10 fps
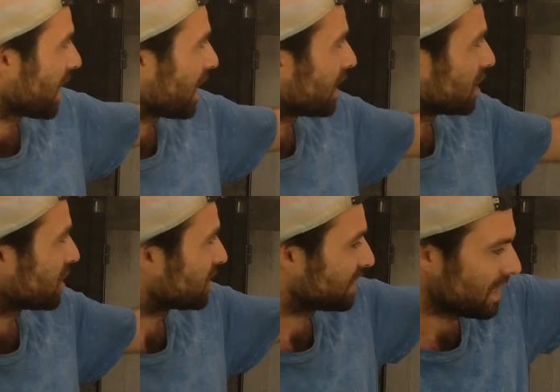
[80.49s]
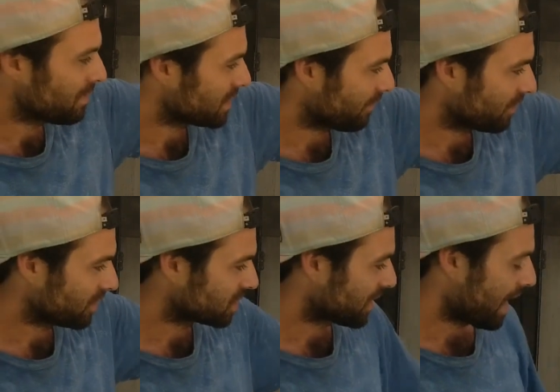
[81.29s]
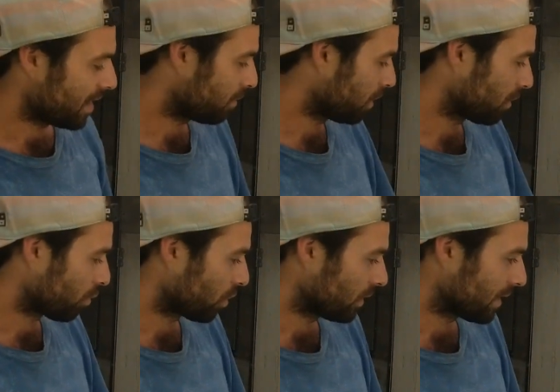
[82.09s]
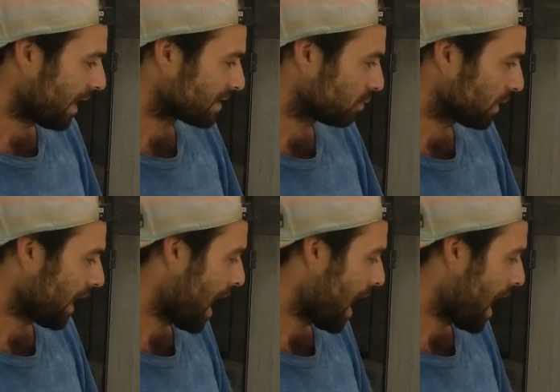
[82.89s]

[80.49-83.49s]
and it just seems everything just ended up looking really nice. I'm really